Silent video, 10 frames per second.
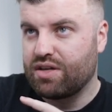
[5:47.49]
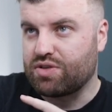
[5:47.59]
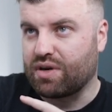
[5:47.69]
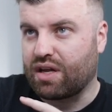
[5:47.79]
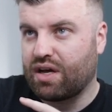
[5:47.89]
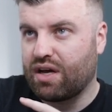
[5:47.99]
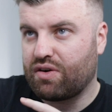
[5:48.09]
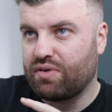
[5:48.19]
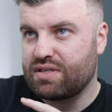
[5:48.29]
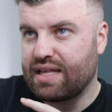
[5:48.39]
So we're going to
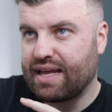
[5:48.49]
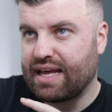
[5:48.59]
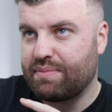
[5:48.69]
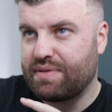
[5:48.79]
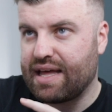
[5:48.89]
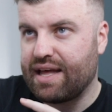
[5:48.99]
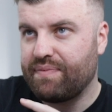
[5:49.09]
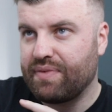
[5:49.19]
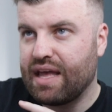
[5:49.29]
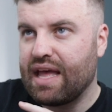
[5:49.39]
cut across that gap there.